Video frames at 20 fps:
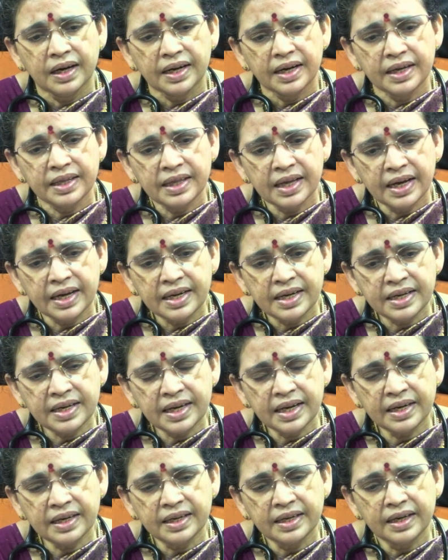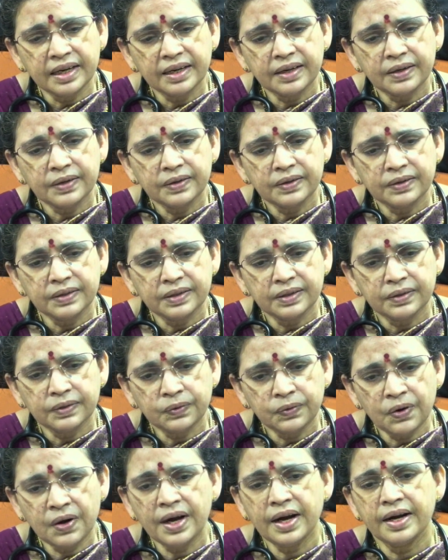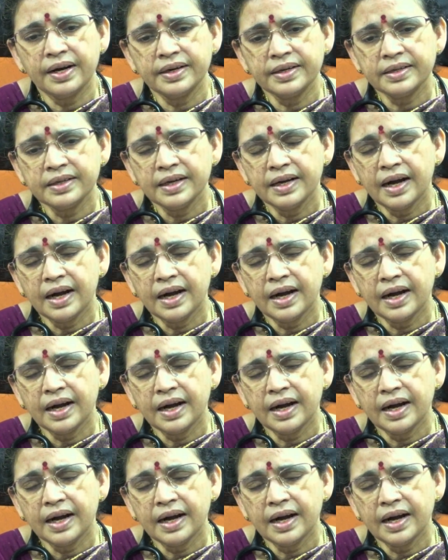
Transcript: in the Indian cohort,